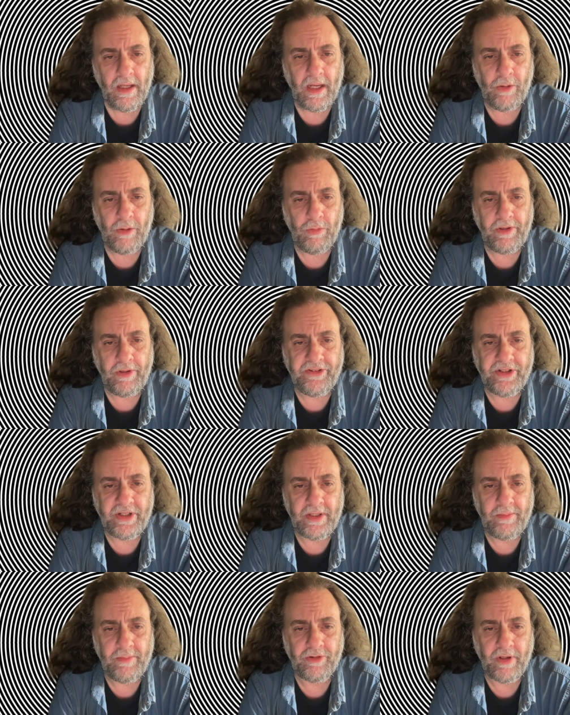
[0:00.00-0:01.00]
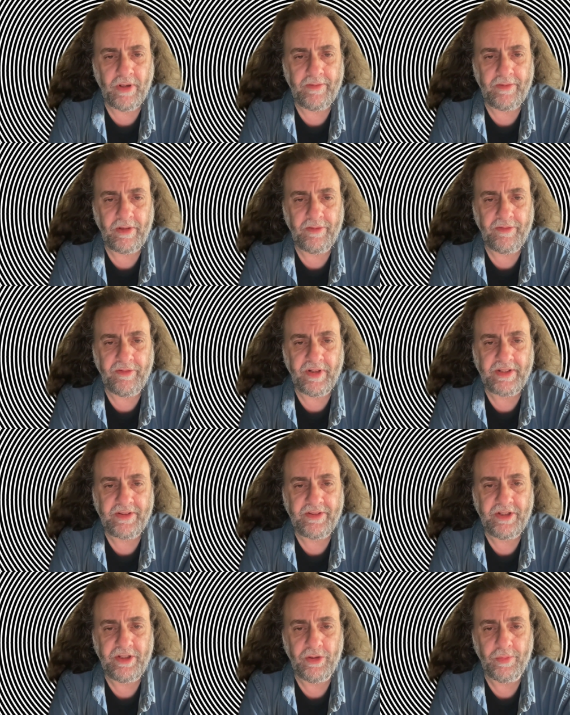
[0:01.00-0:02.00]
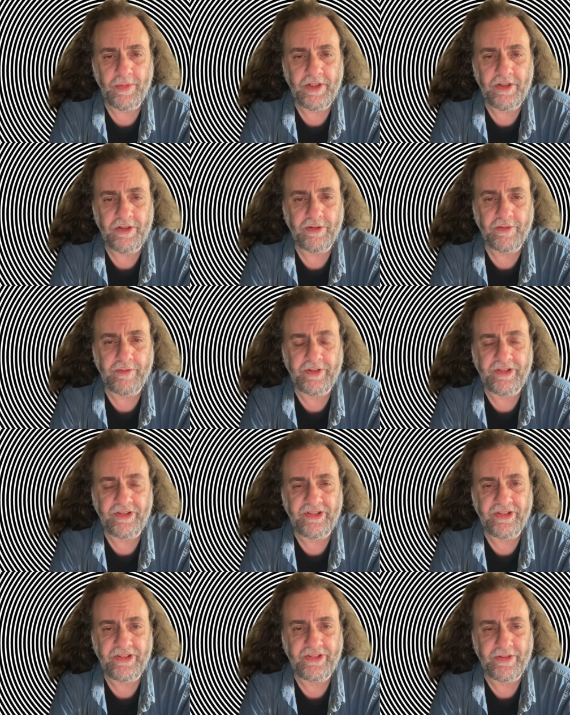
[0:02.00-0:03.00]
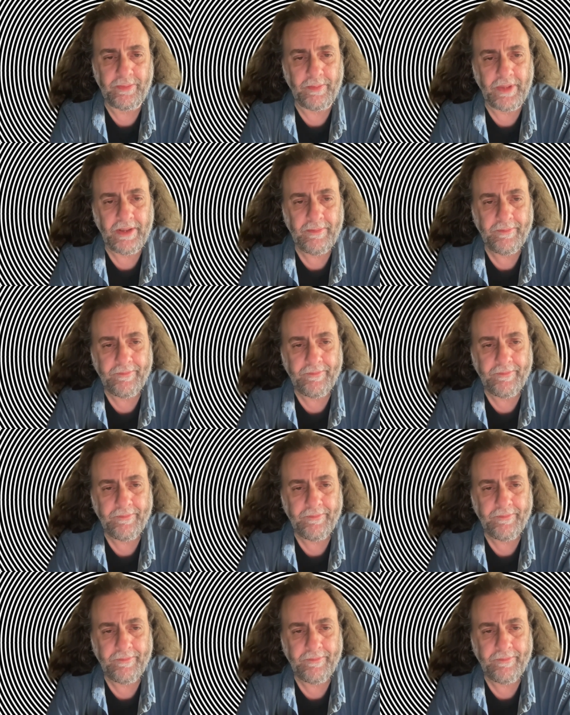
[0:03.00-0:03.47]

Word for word: How will time travel affect the human nervous system?